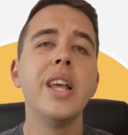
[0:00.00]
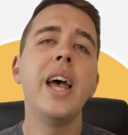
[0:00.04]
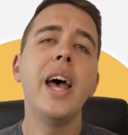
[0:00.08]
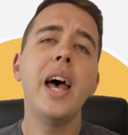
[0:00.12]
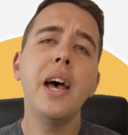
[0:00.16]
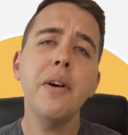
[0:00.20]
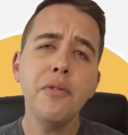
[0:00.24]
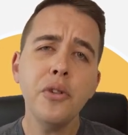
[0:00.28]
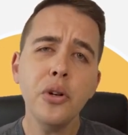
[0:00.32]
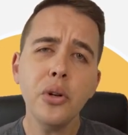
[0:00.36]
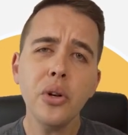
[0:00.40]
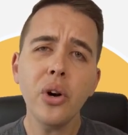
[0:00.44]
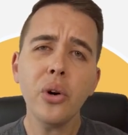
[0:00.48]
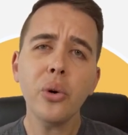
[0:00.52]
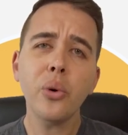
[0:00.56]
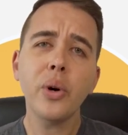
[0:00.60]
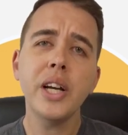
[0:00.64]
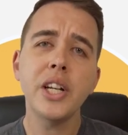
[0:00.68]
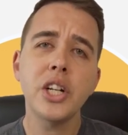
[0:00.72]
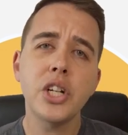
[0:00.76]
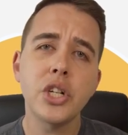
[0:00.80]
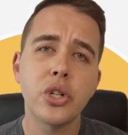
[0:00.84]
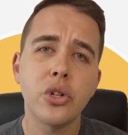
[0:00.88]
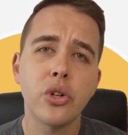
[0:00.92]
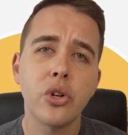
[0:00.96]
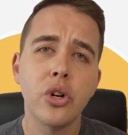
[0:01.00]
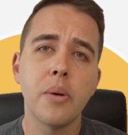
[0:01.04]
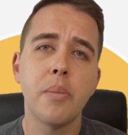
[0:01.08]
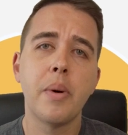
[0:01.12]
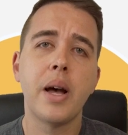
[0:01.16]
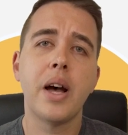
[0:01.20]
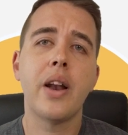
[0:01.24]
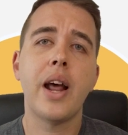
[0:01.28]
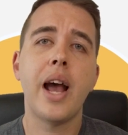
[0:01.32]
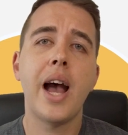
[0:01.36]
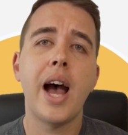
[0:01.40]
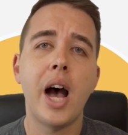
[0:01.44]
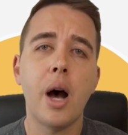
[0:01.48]
If you're not quite sure
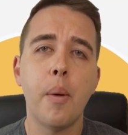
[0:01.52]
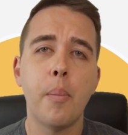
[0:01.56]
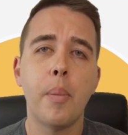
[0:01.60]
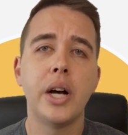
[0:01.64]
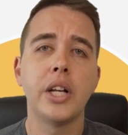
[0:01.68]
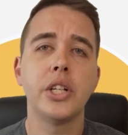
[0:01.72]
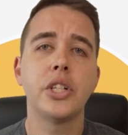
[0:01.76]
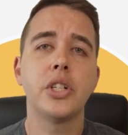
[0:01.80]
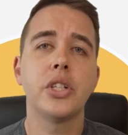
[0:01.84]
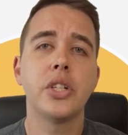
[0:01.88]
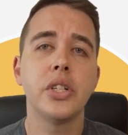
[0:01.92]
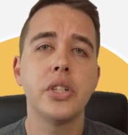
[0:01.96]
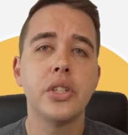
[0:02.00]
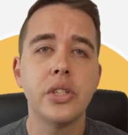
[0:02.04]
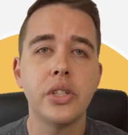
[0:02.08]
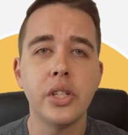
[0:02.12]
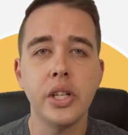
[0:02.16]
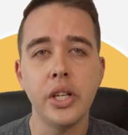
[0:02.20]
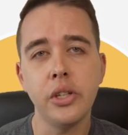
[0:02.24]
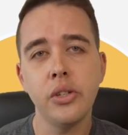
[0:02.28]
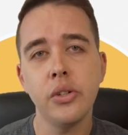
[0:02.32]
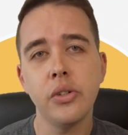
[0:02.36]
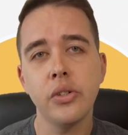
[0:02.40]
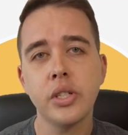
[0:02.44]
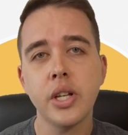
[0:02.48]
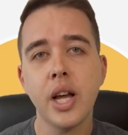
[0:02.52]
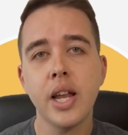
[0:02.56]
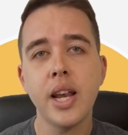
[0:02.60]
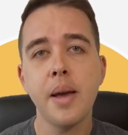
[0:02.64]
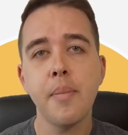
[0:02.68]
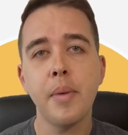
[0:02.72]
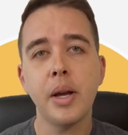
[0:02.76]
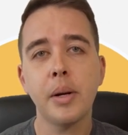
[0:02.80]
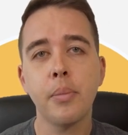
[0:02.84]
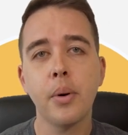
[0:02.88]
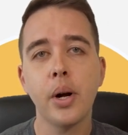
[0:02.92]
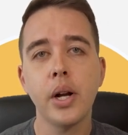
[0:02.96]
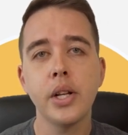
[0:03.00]
about how much to set your
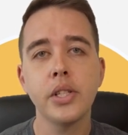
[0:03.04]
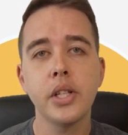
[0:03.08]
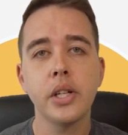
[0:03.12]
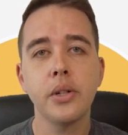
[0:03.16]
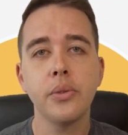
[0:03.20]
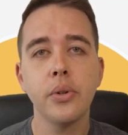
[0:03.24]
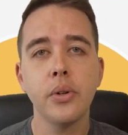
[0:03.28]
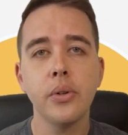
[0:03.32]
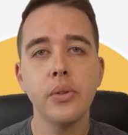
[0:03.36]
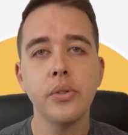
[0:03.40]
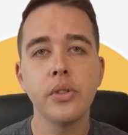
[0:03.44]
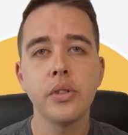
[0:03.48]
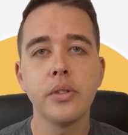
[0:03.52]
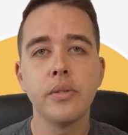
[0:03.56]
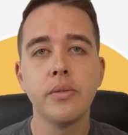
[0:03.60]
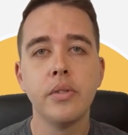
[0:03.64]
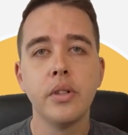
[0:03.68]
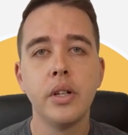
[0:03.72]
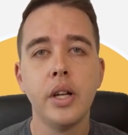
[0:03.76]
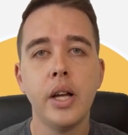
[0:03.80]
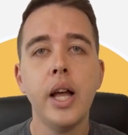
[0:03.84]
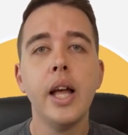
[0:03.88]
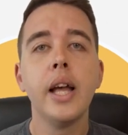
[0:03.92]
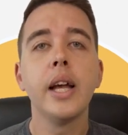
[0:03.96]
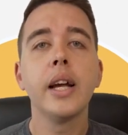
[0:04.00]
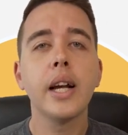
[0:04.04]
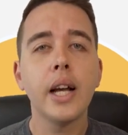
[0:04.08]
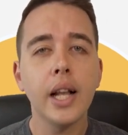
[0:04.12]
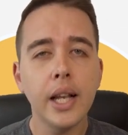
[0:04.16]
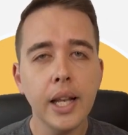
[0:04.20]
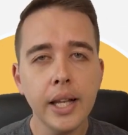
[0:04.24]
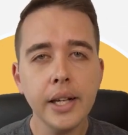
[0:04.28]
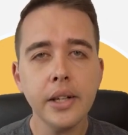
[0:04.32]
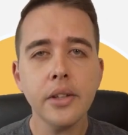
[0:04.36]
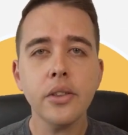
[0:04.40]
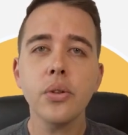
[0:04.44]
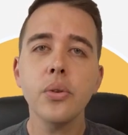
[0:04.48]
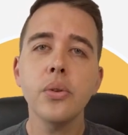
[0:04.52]
dynamic pricing rules,
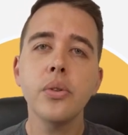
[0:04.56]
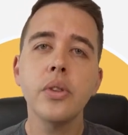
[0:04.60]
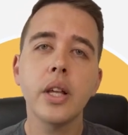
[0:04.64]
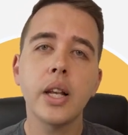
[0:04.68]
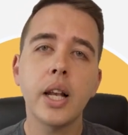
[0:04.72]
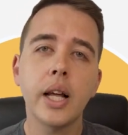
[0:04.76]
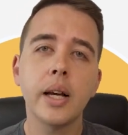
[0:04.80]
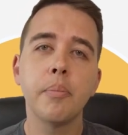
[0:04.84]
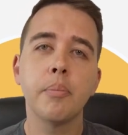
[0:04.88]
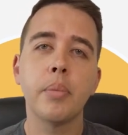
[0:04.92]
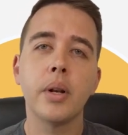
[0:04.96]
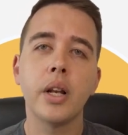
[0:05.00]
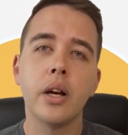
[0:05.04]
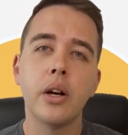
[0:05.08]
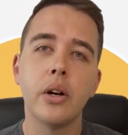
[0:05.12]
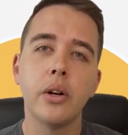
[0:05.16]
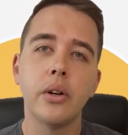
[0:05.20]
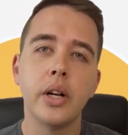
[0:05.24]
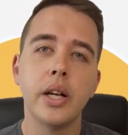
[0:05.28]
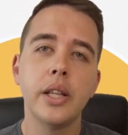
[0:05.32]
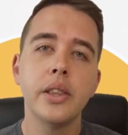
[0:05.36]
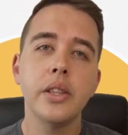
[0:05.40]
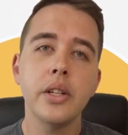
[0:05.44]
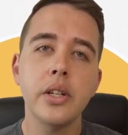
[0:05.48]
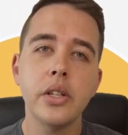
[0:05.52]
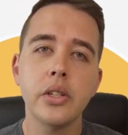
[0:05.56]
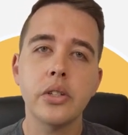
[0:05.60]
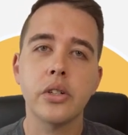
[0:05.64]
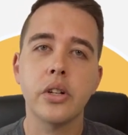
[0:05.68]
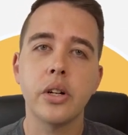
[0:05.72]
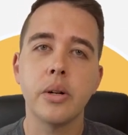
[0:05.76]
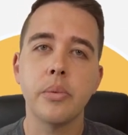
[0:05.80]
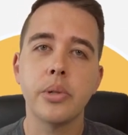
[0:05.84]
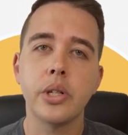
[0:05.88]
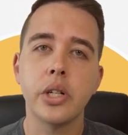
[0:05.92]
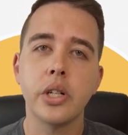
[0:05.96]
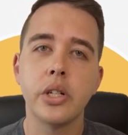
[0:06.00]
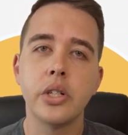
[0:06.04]
click through the link below in the
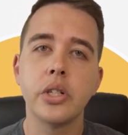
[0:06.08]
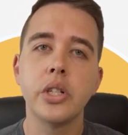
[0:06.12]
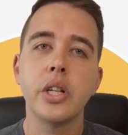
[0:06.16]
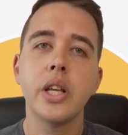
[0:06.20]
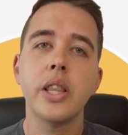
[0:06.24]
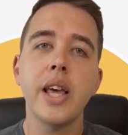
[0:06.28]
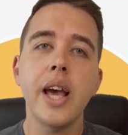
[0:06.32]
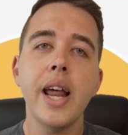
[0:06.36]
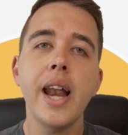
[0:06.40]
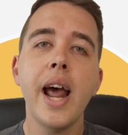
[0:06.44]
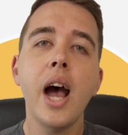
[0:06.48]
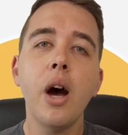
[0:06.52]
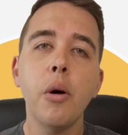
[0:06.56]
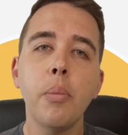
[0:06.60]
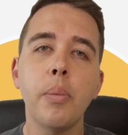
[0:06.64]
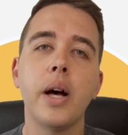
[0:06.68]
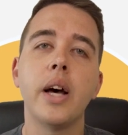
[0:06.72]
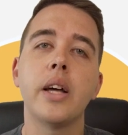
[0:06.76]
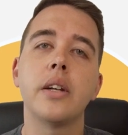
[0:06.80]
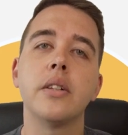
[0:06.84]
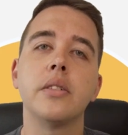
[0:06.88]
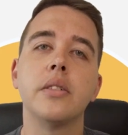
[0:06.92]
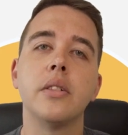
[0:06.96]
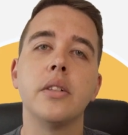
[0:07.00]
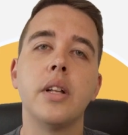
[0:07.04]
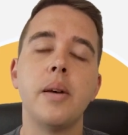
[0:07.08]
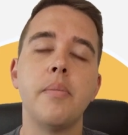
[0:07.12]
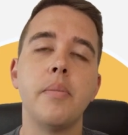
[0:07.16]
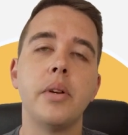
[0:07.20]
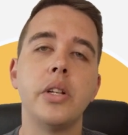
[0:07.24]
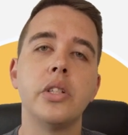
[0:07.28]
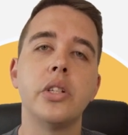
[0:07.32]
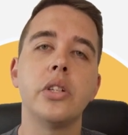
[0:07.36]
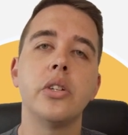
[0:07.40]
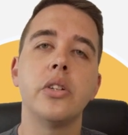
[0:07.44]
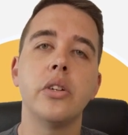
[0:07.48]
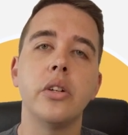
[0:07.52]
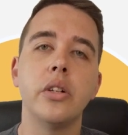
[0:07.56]
description to that help article I
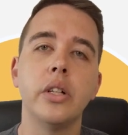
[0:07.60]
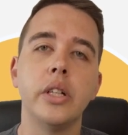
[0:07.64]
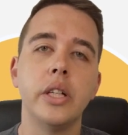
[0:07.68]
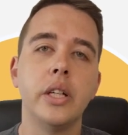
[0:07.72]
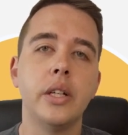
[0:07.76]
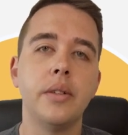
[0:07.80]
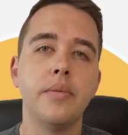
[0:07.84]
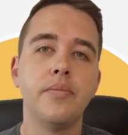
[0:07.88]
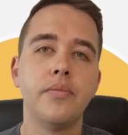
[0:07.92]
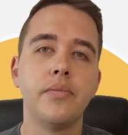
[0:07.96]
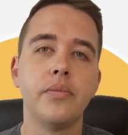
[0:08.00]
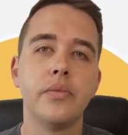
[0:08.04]
mentioned earlier.